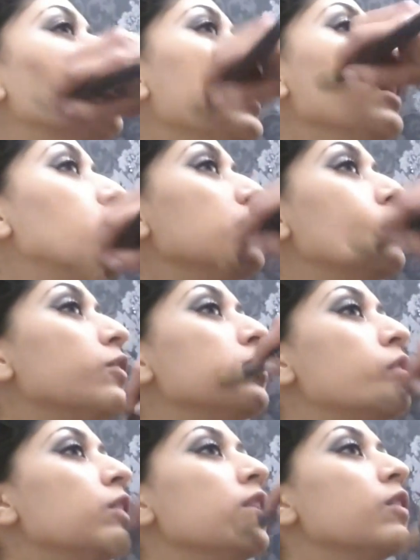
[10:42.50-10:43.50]
Actually feels
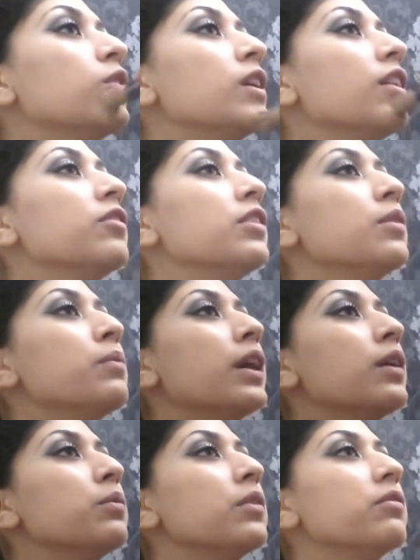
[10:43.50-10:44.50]
really good having your
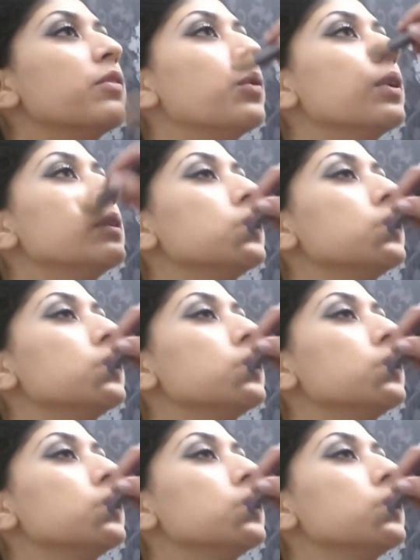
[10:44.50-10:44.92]
makeup done for once.